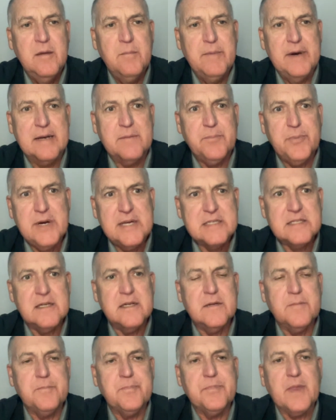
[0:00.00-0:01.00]
But
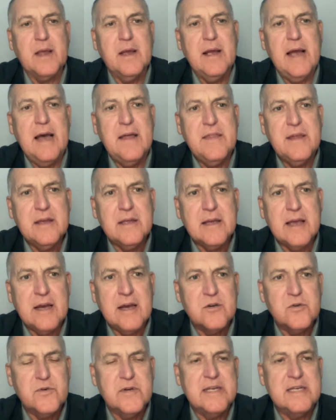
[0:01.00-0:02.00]
President, other
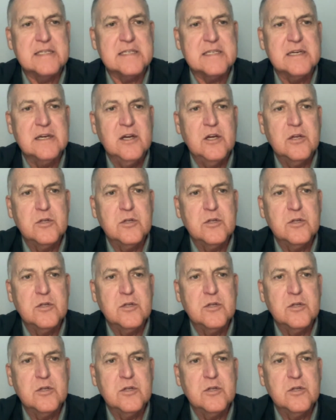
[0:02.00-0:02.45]
countries